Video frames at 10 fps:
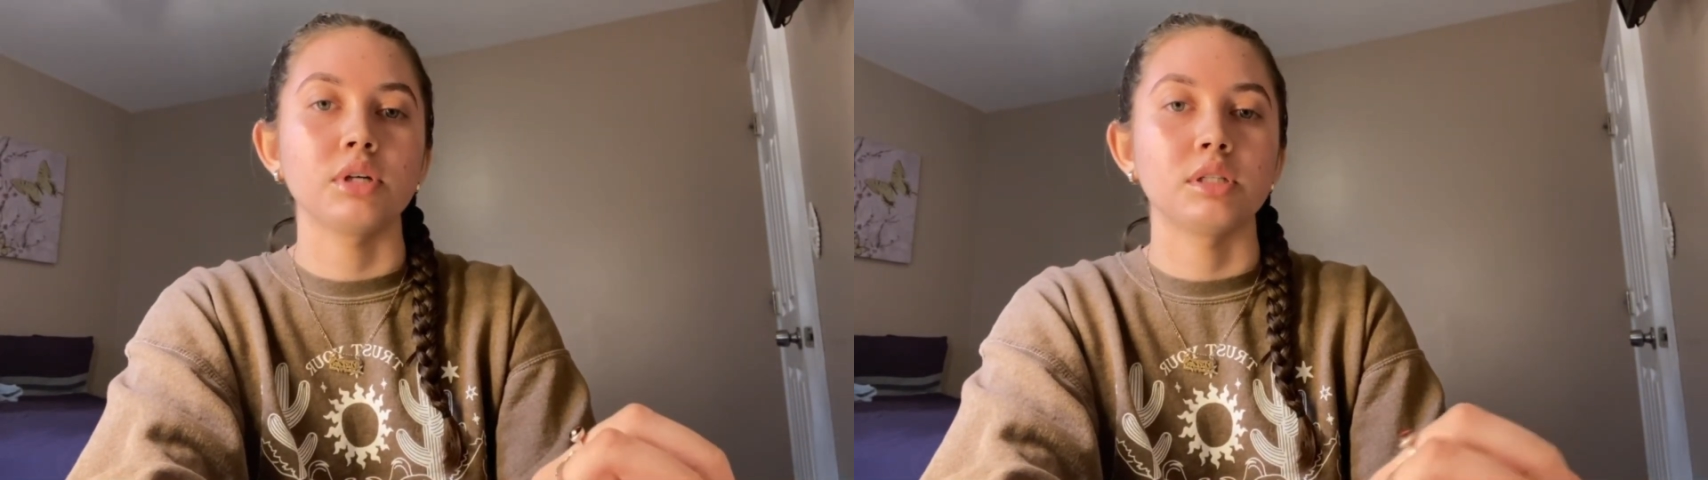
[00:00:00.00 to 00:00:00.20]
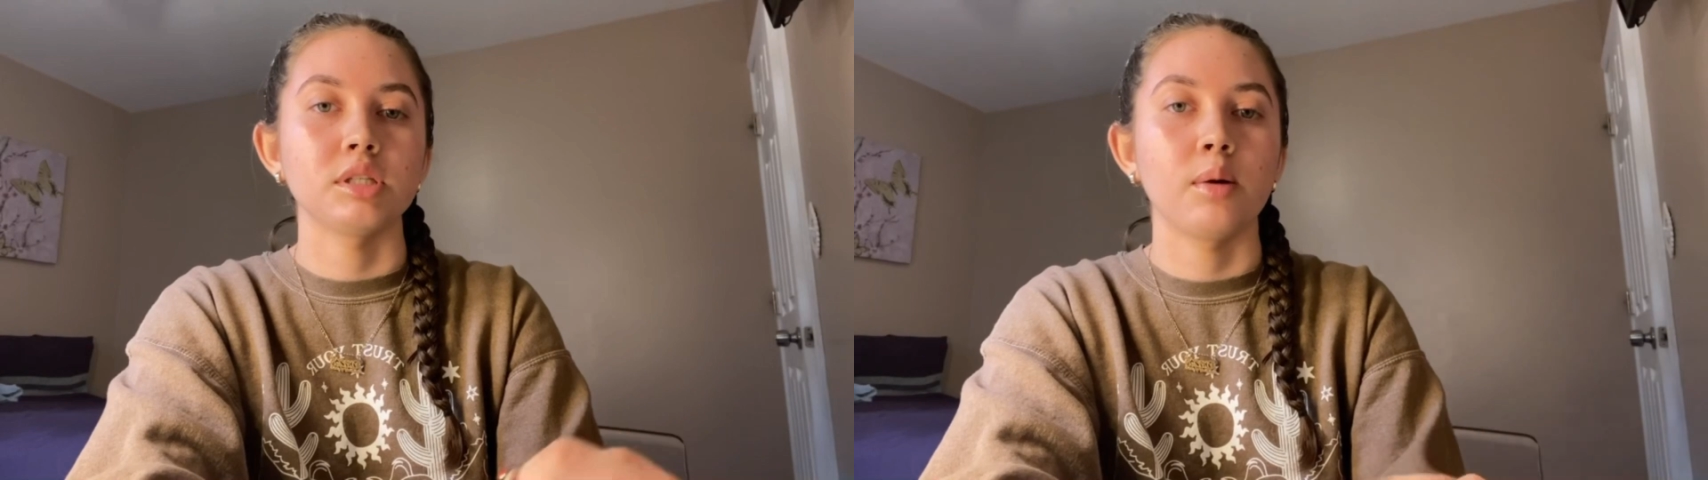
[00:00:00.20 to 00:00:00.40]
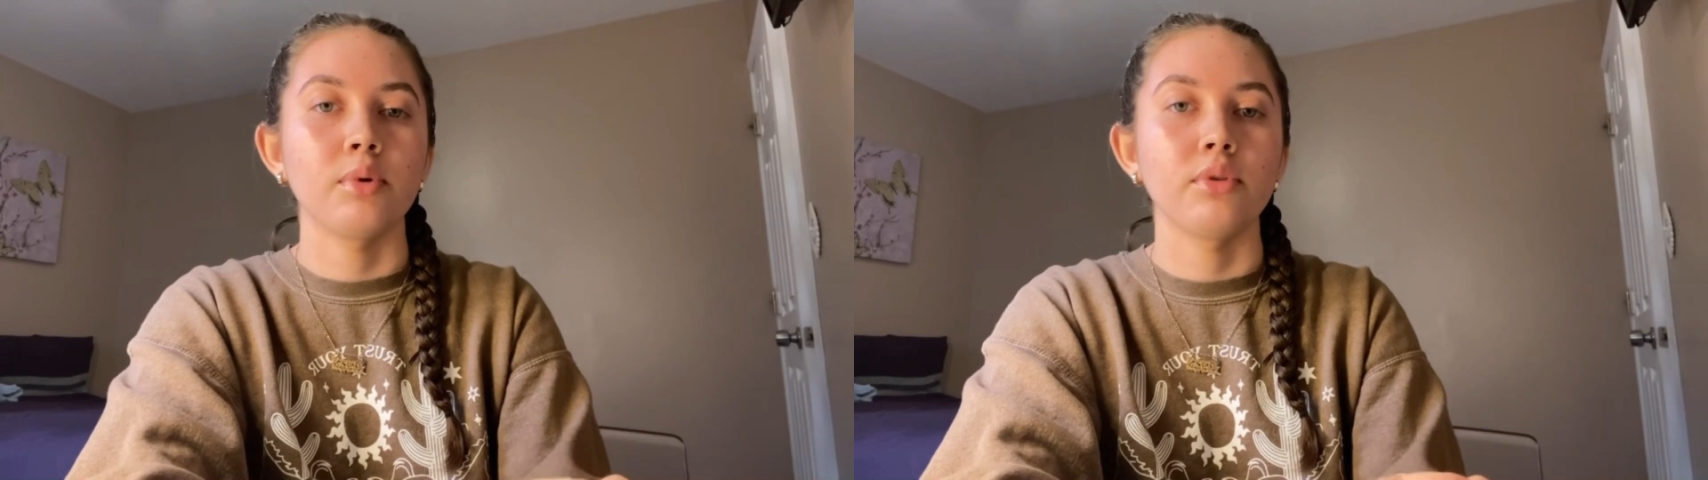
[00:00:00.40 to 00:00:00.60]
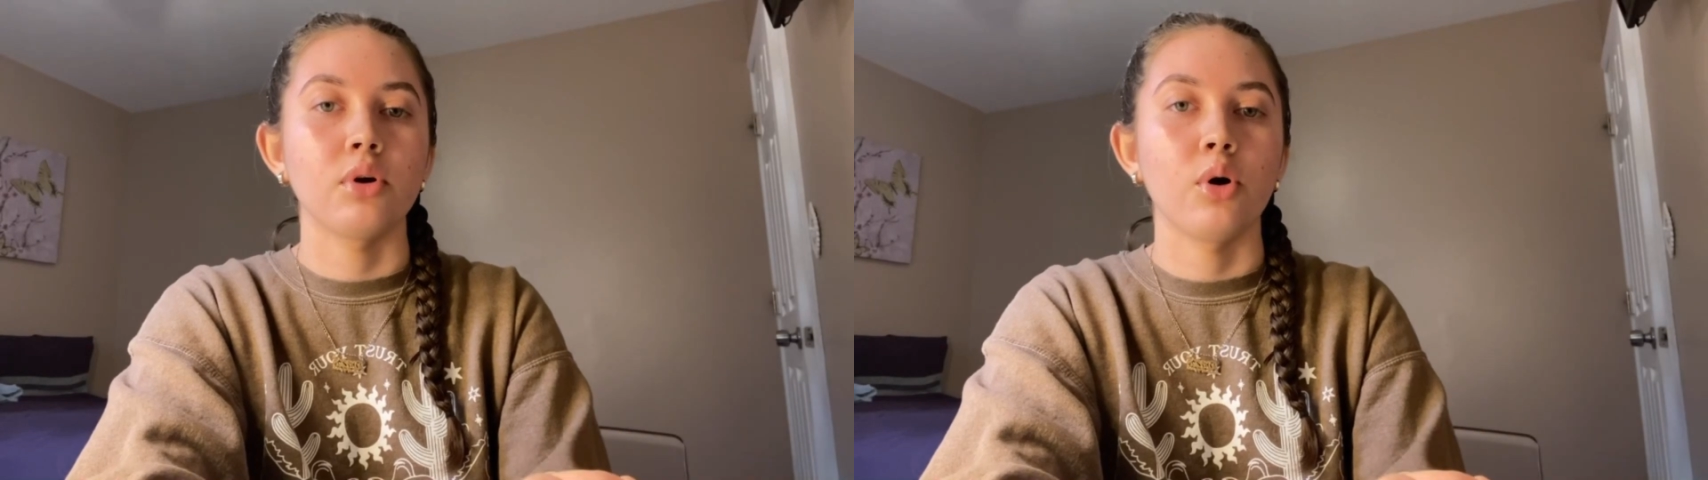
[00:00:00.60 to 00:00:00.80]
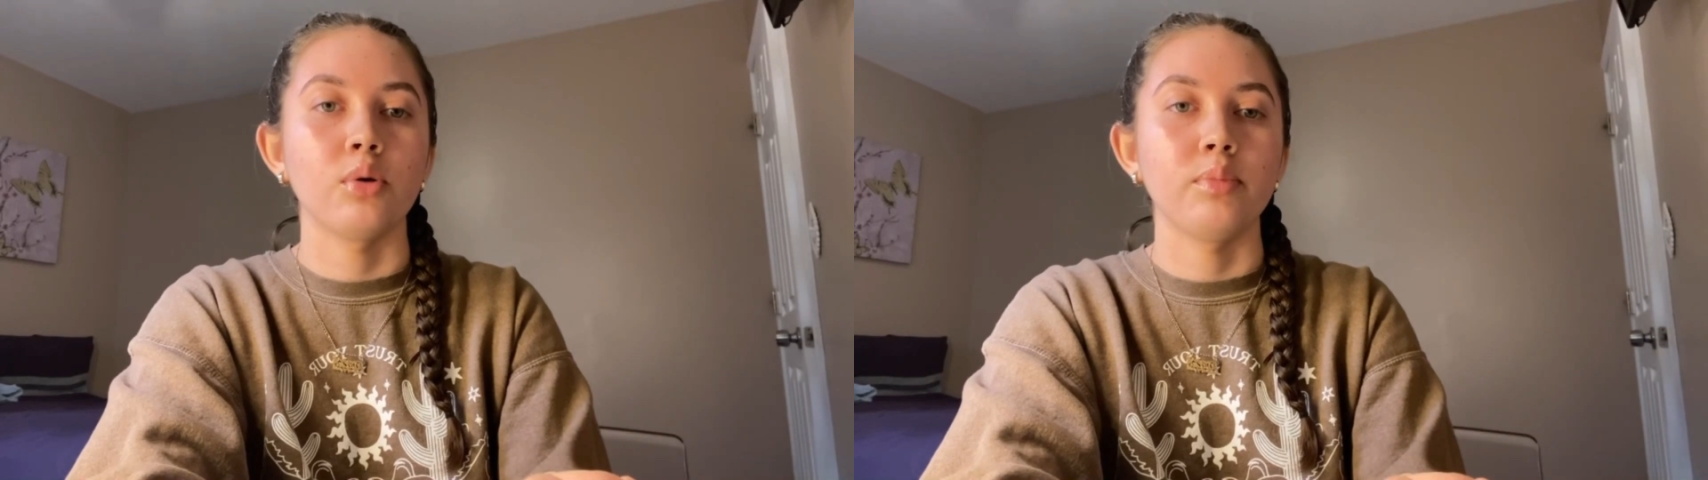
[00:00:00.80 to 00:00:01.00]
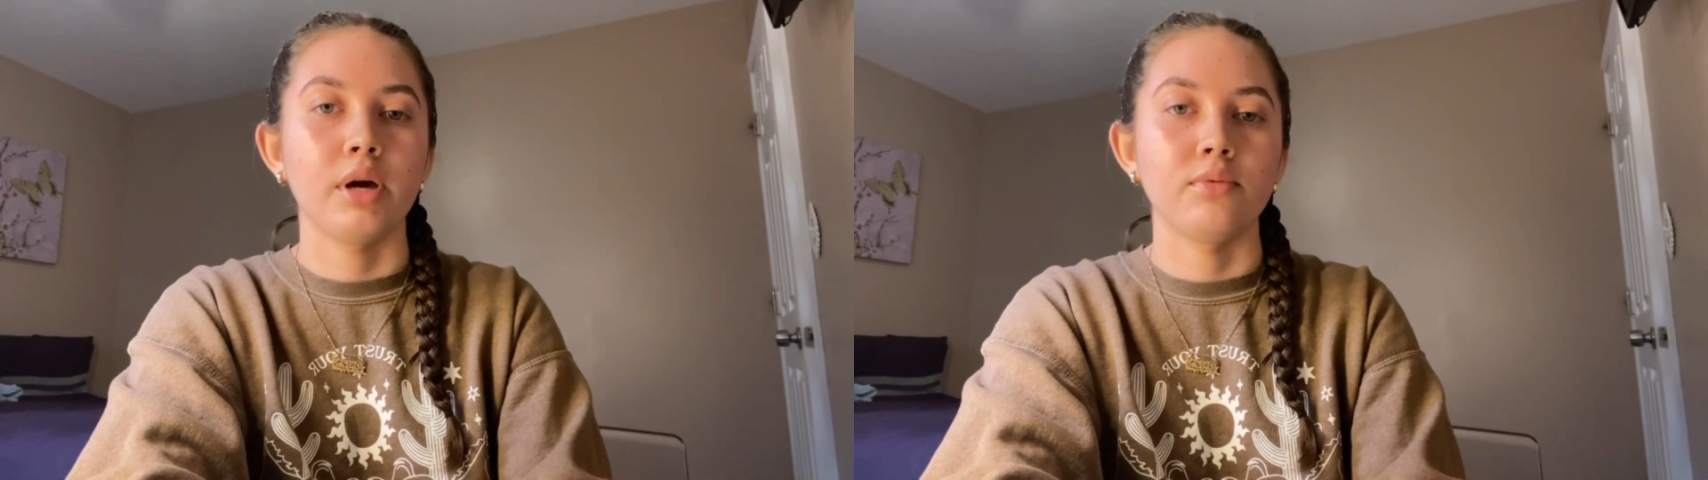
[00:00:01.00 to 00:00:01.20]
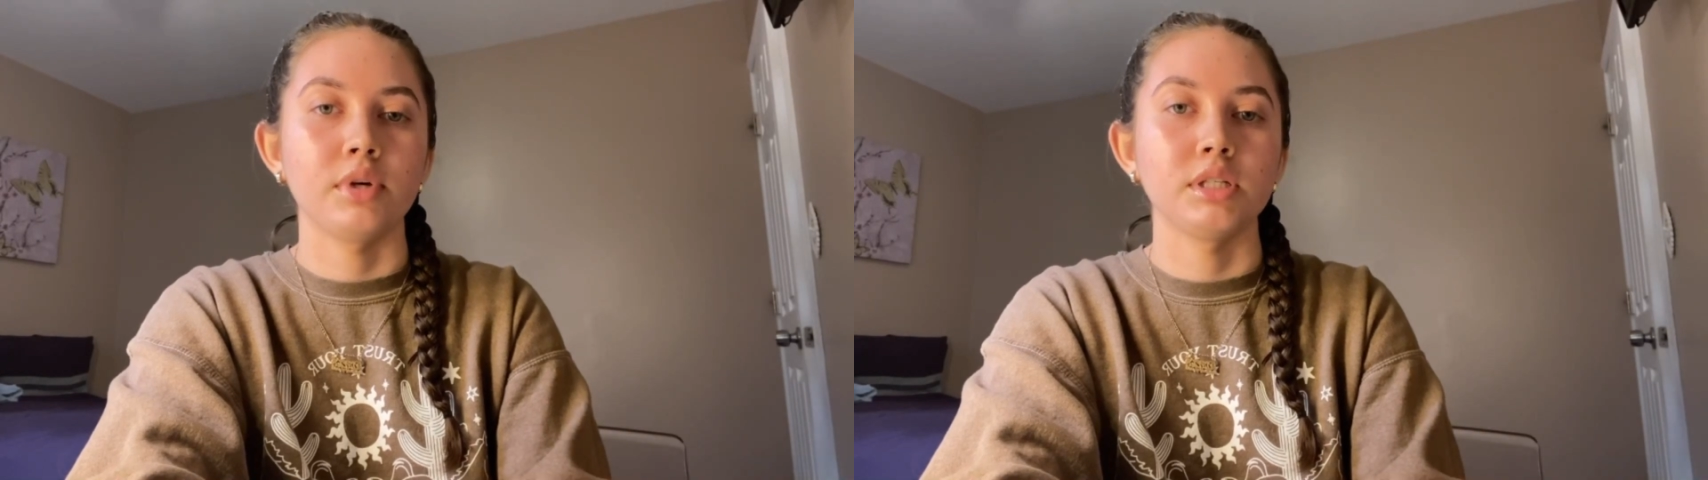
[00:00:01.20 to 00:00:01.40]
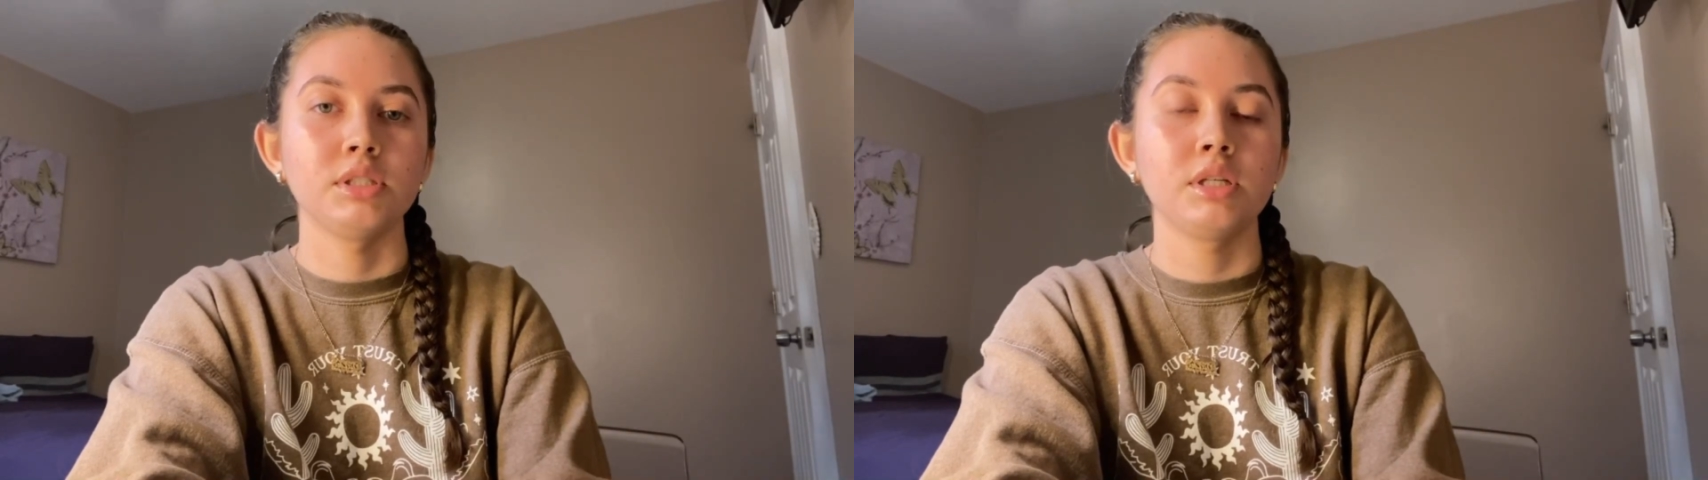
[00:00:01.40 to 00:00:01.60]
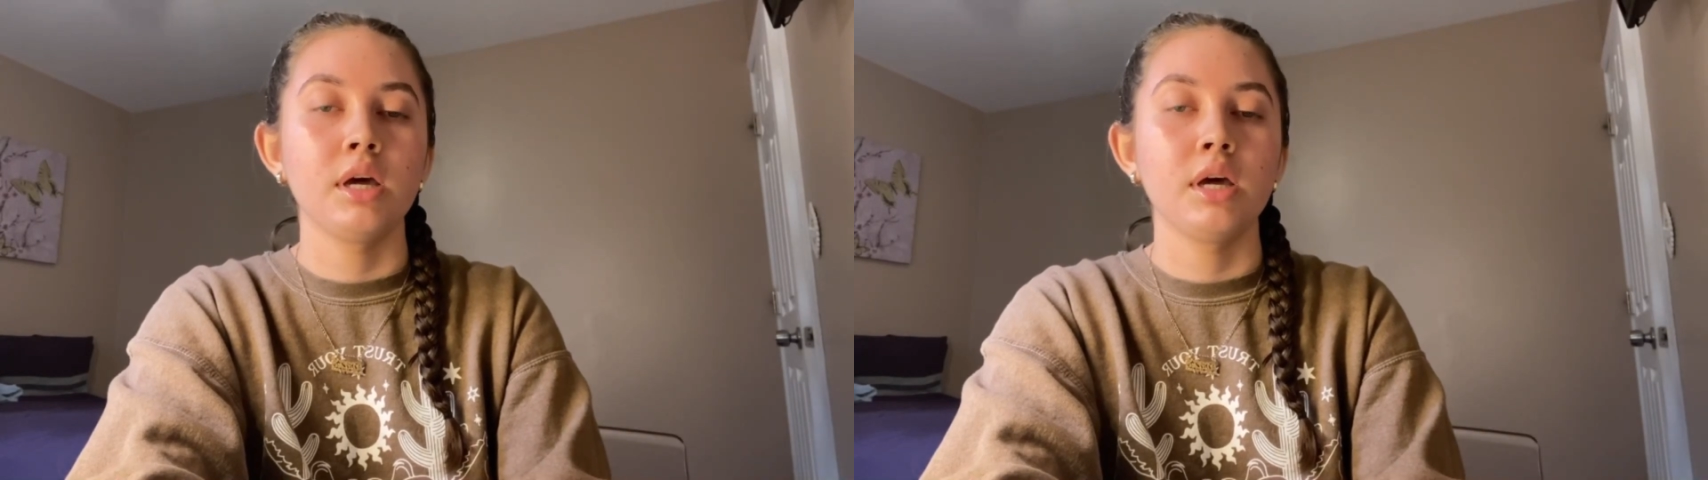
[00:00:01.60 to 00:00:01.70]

on top of the cold beverage.